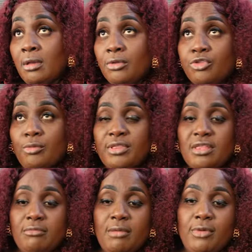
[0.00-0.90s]
So I
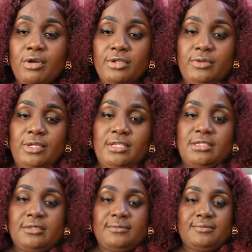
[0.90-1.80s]
said, I'm going to do
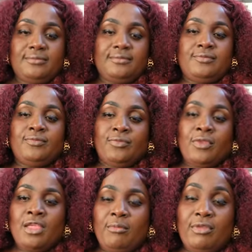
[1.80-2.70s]
it.
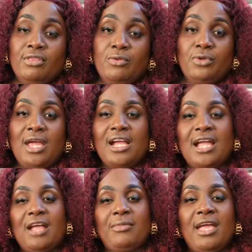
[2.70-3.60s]
My son
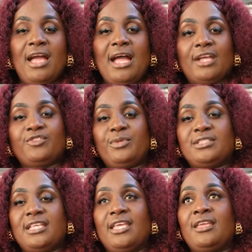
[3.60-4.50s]
come, me and me,
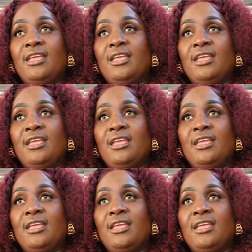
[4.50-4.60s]
say,